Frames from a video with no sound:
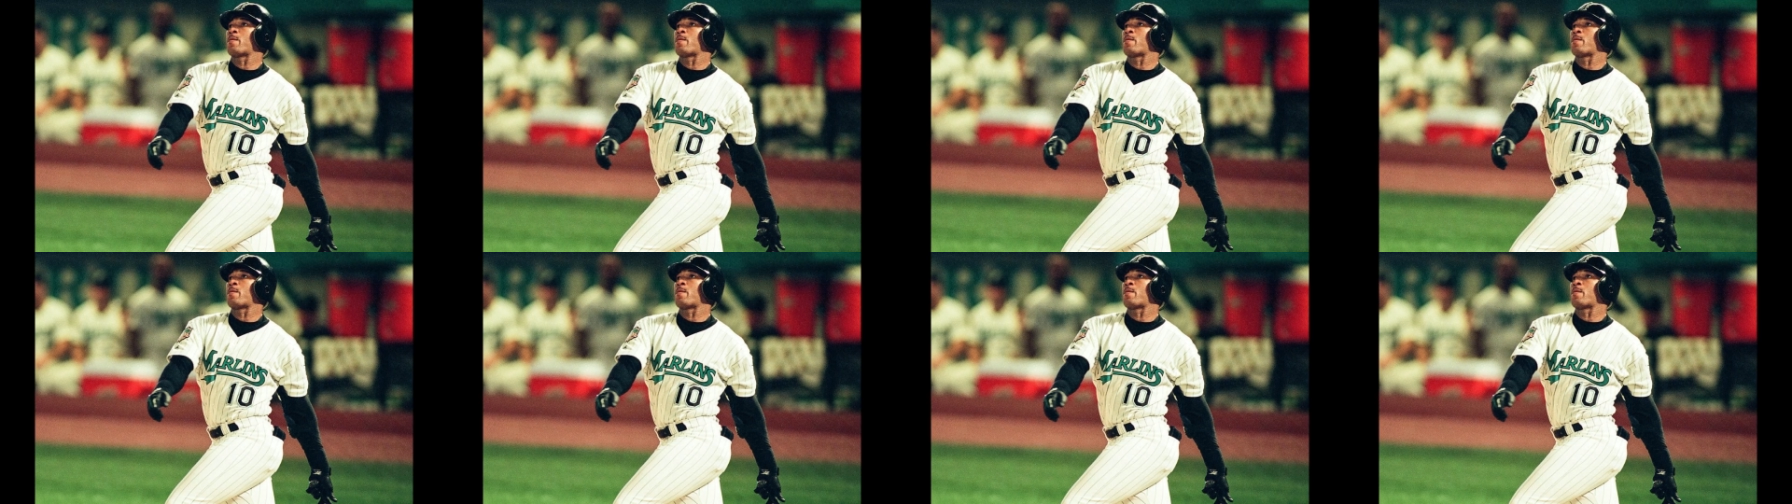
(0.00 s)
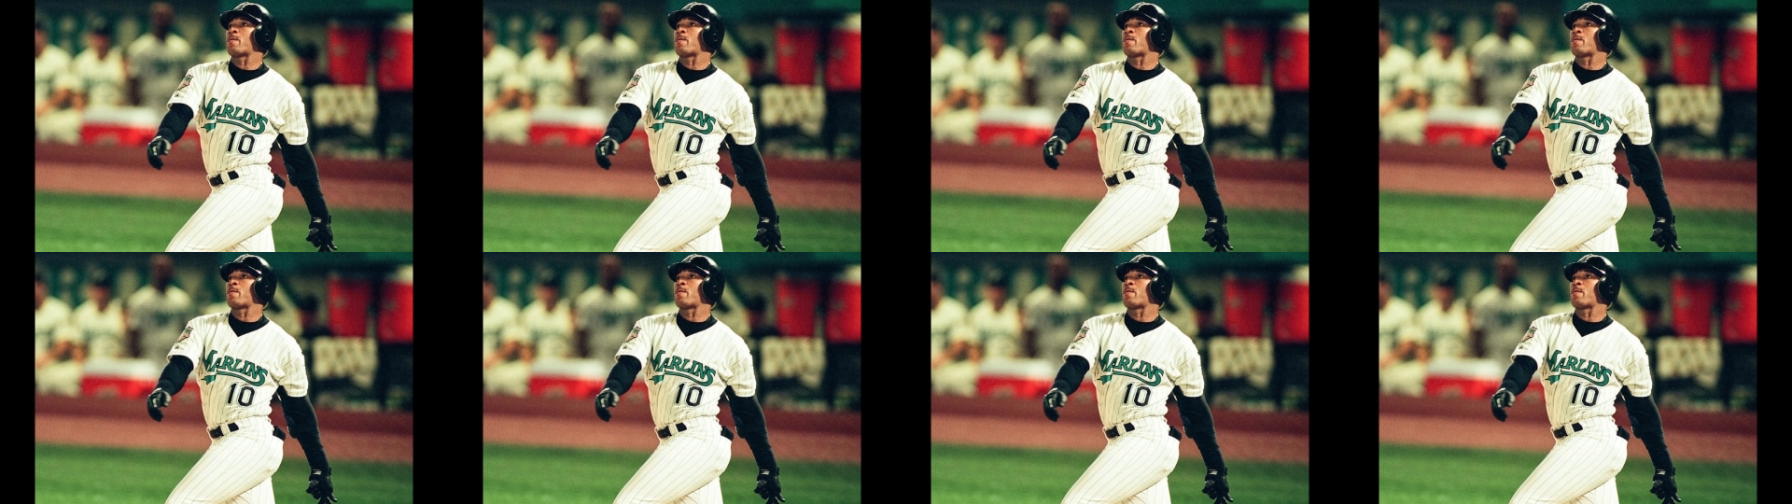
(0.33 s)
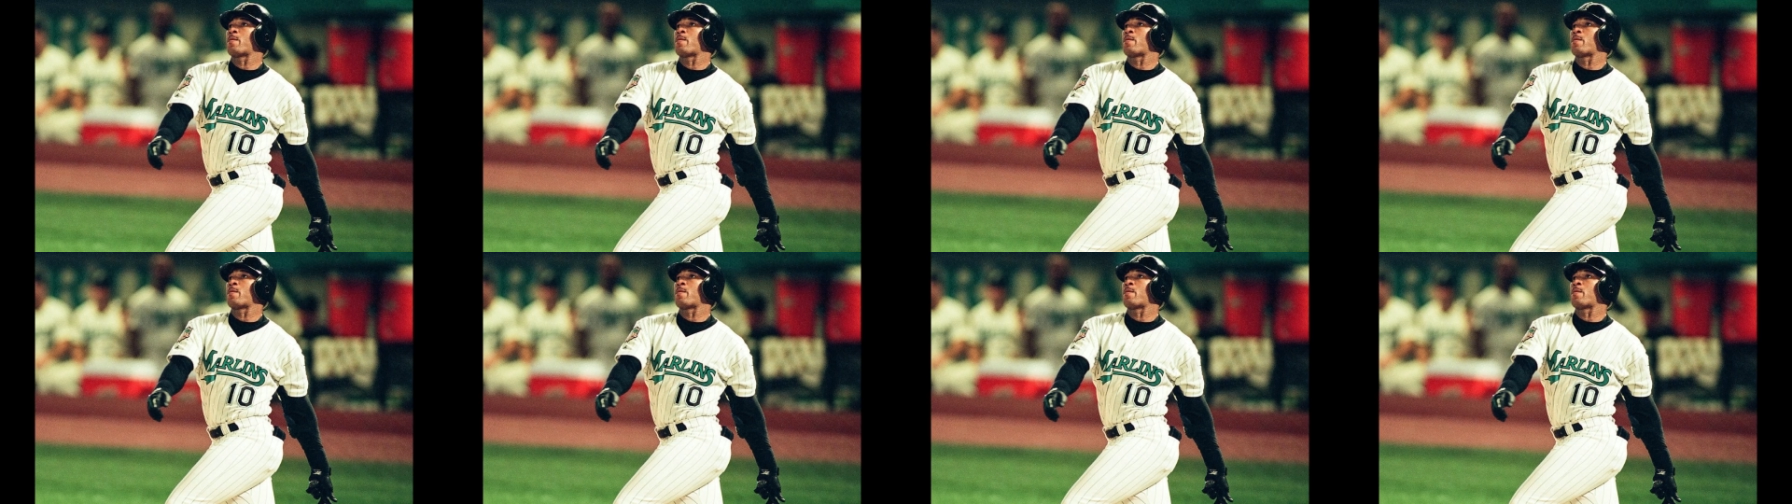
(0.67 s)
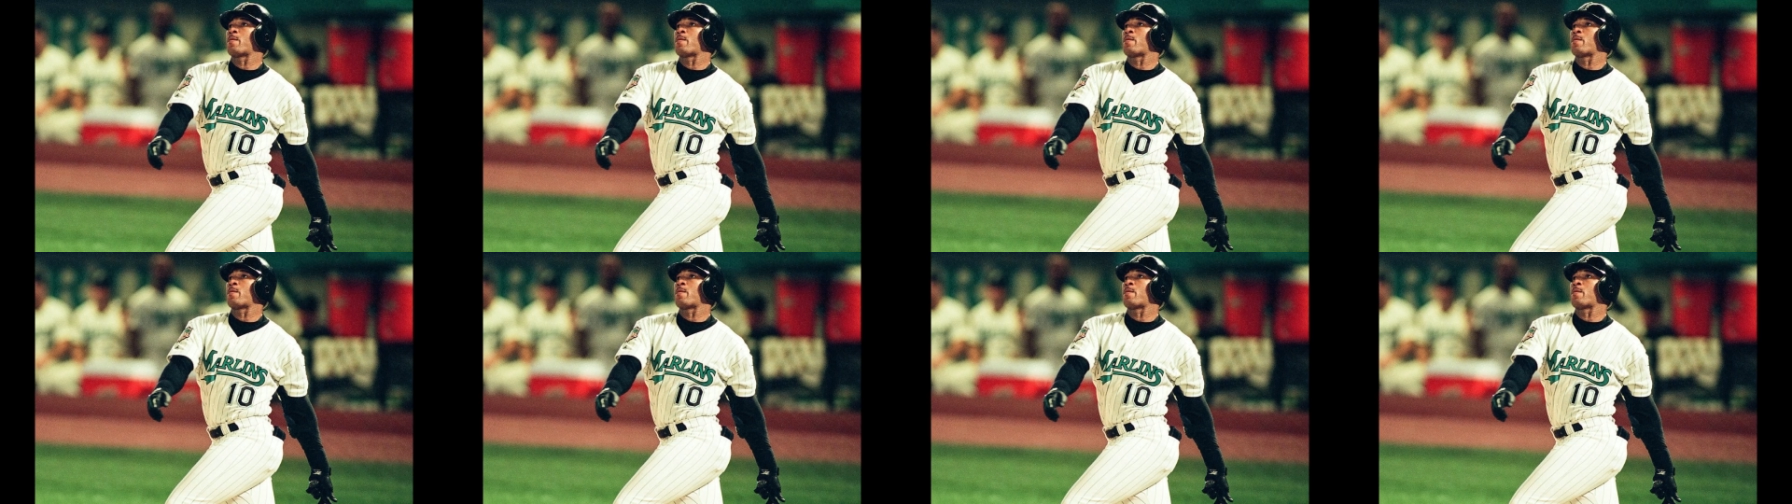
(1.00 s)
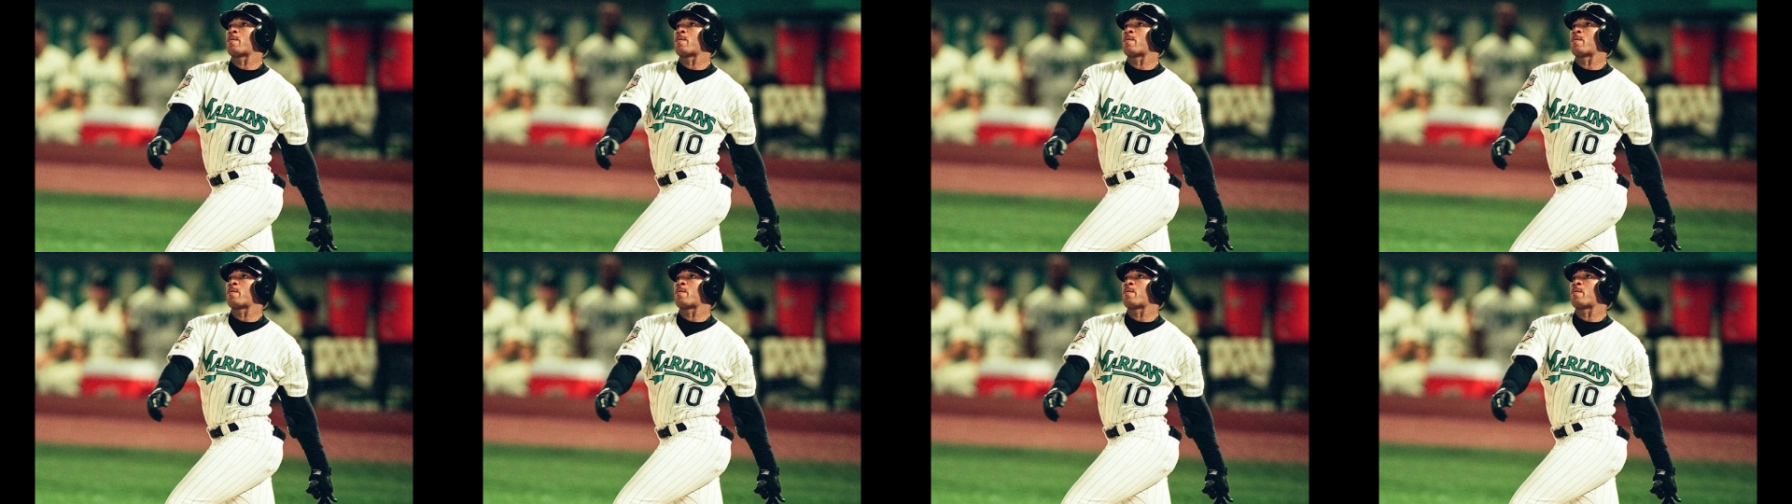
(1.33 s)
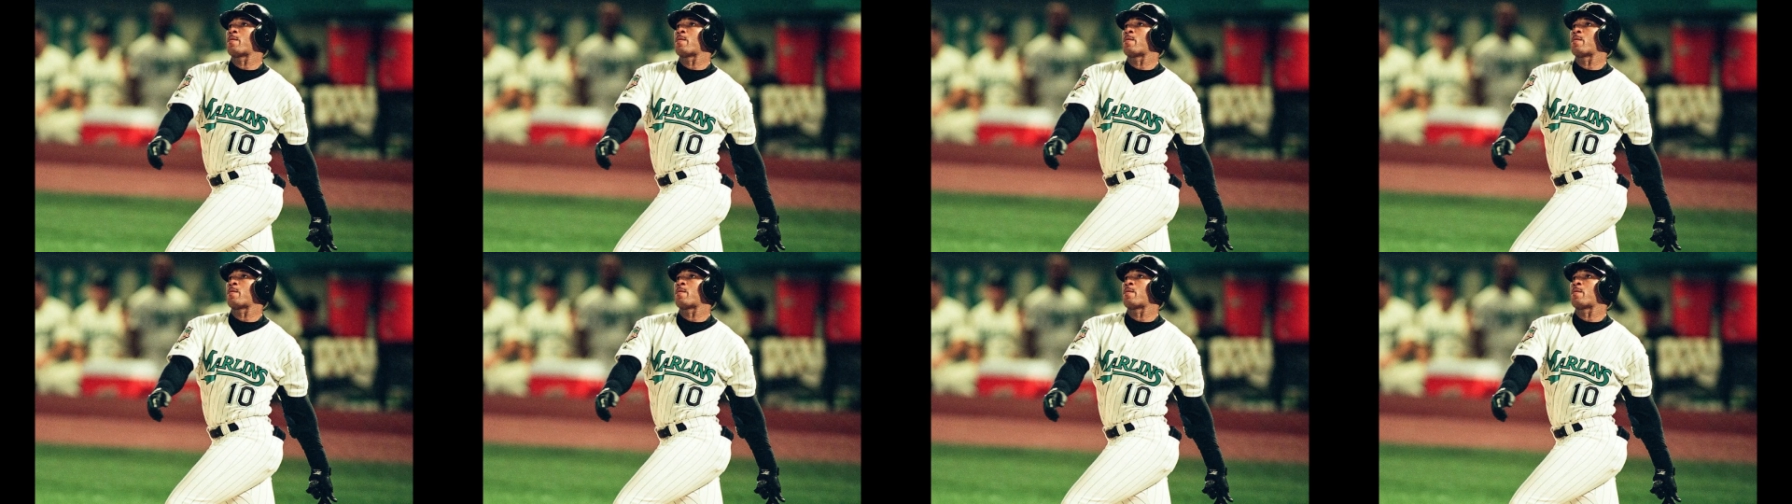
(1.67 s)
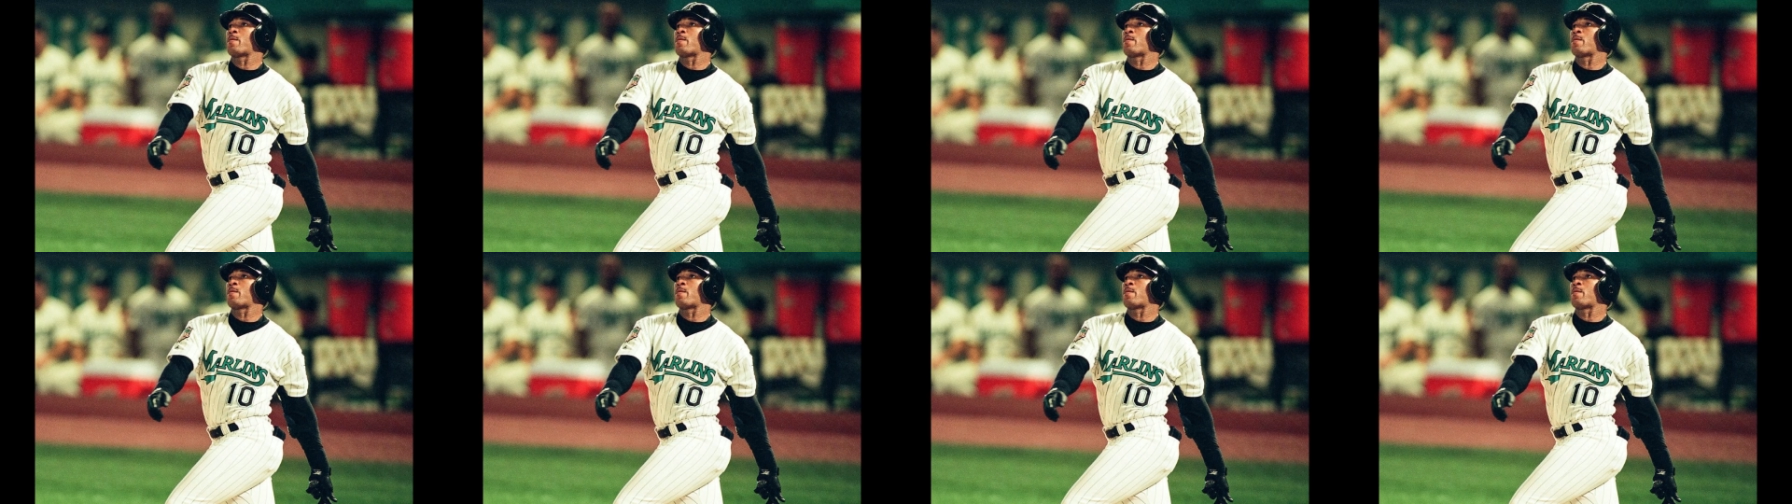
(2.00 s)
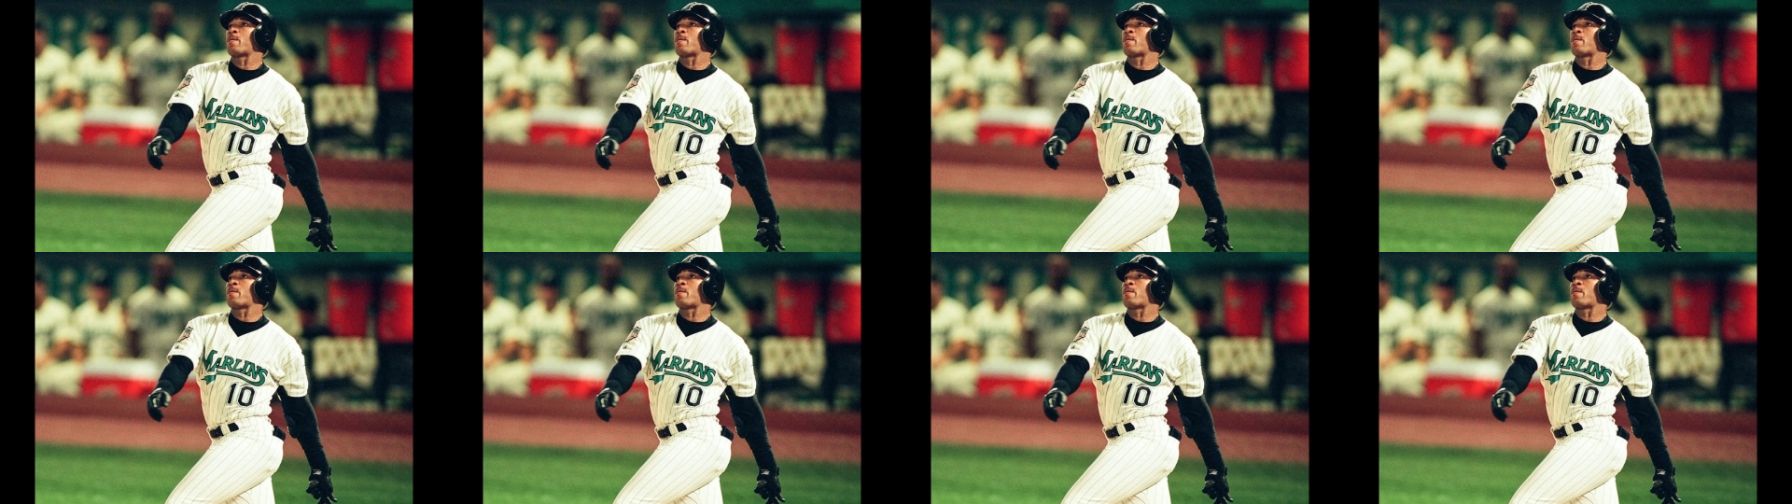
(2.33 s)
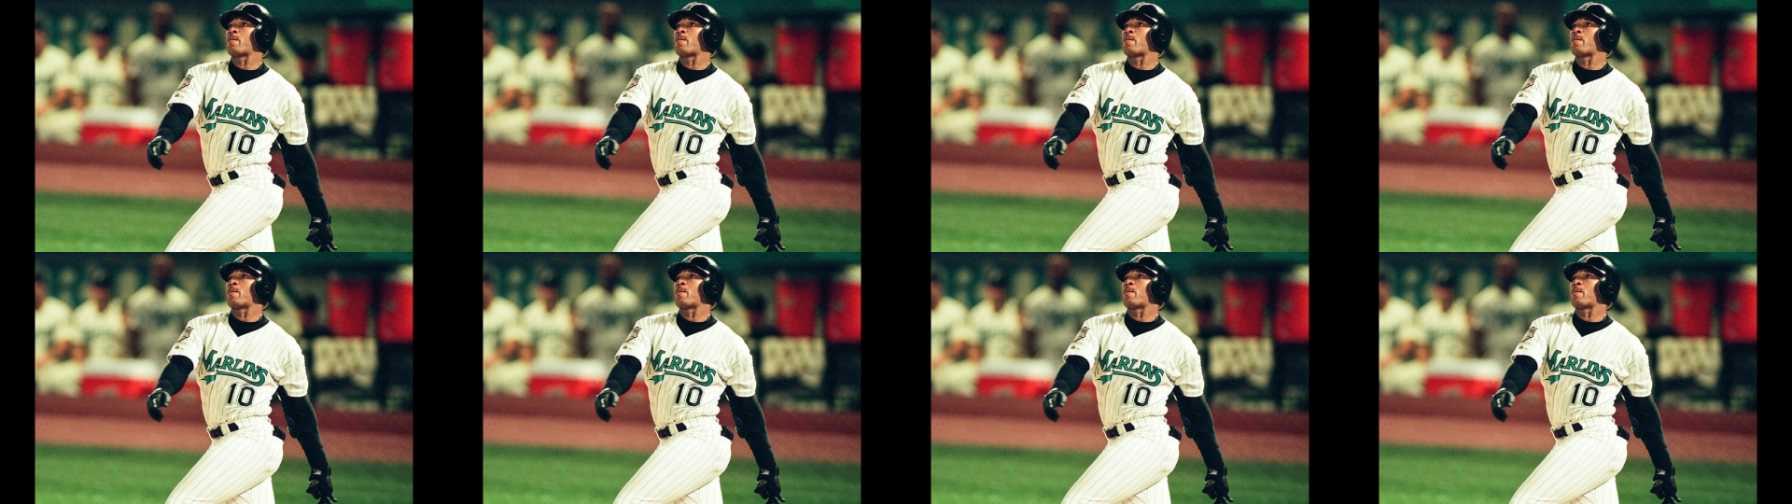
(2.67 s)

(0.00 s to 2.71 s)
sons with his his wife.